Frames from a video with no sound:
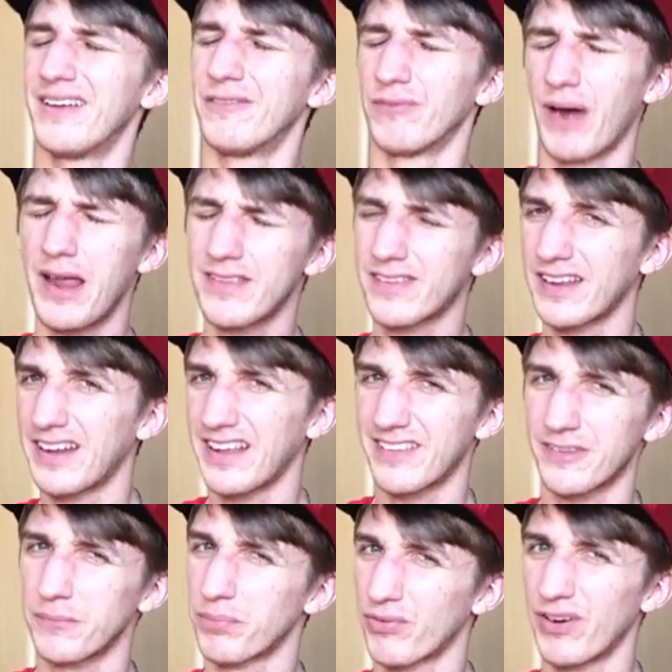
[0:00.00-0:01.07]
Ray's gonna get
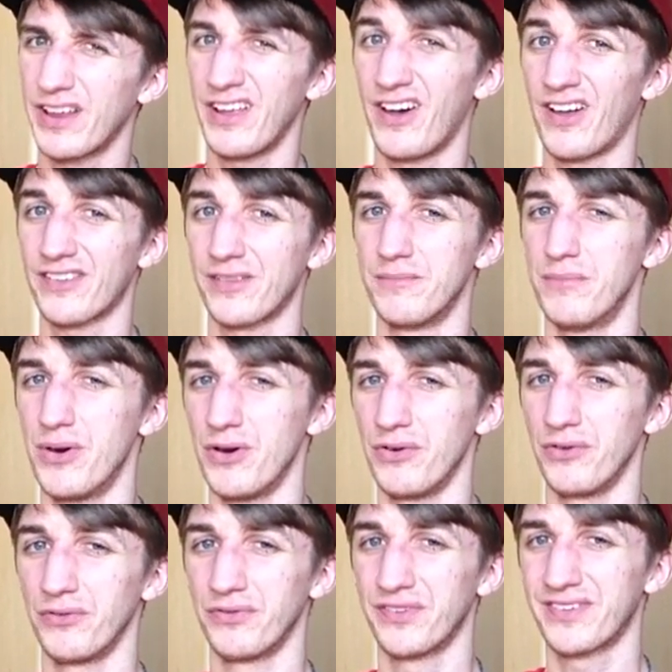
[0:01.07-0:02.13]
some pretty awesome
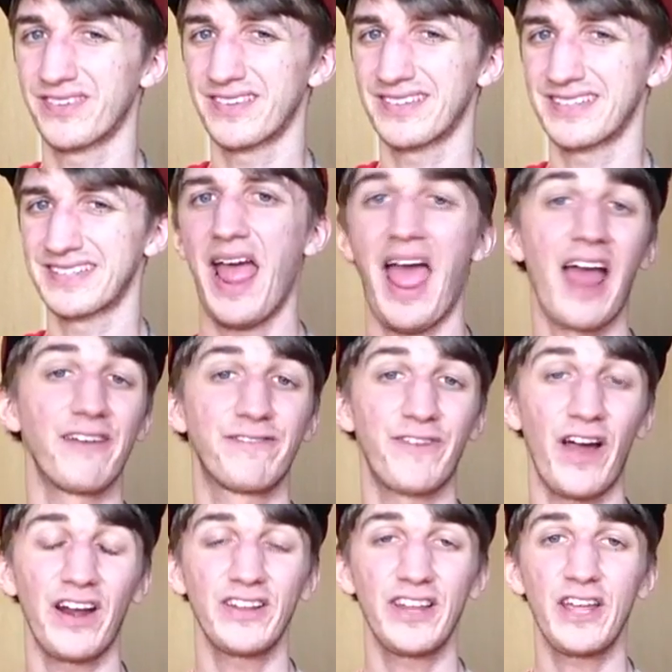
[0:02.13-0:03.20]
moves. And
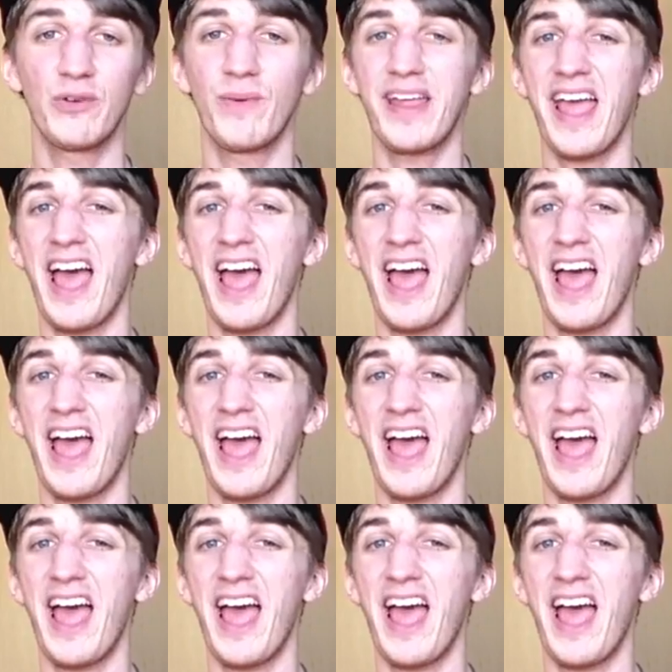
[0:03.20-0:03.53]
finally, we